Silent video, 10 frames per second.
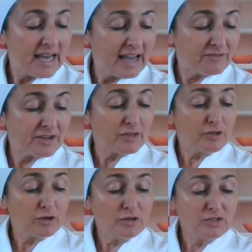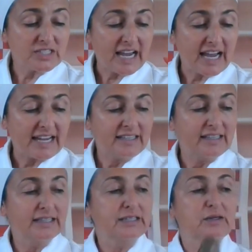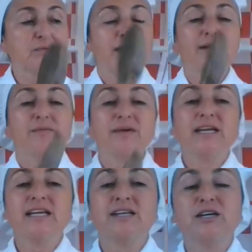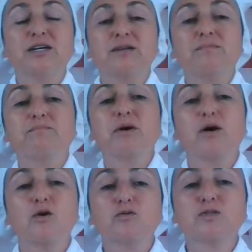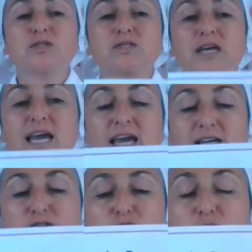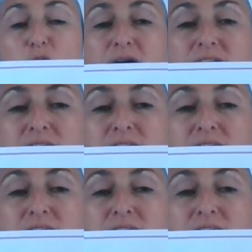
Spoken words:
Every Thursday, Little Red Reading Hood posts a story